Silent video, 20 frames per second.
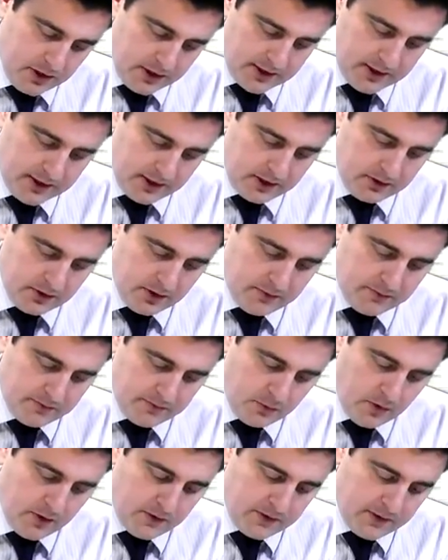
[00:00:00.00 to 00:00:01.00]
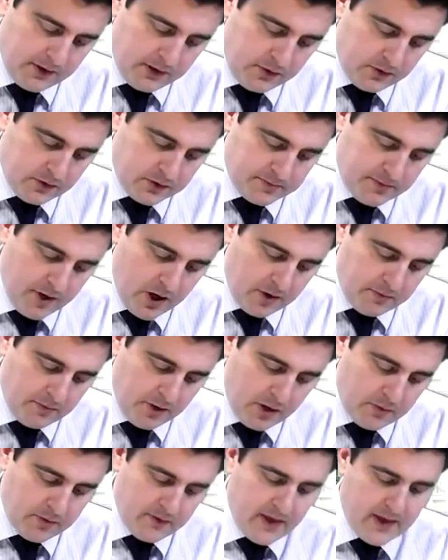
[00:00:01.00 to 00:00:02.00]
I think one thing you need to bear in
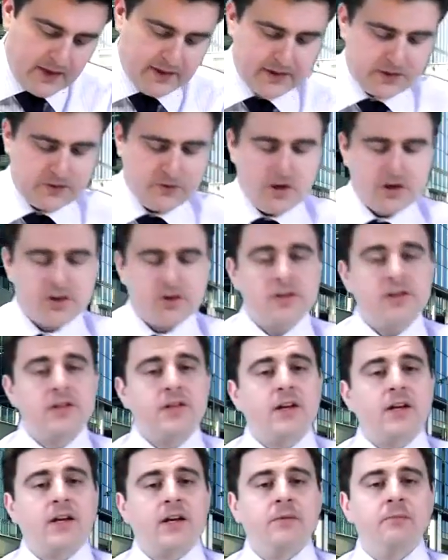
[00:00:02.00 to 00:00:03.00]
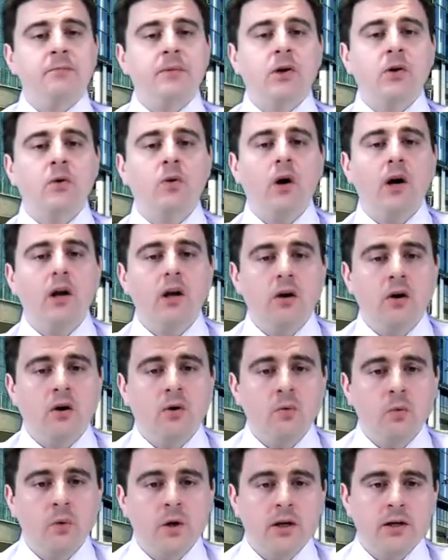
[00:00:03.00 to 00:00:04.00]
mind with ethics questions is that they can be quite
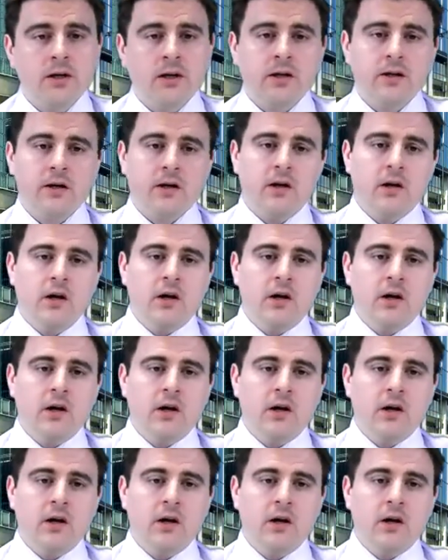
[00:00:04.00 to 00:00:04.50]
long-winded.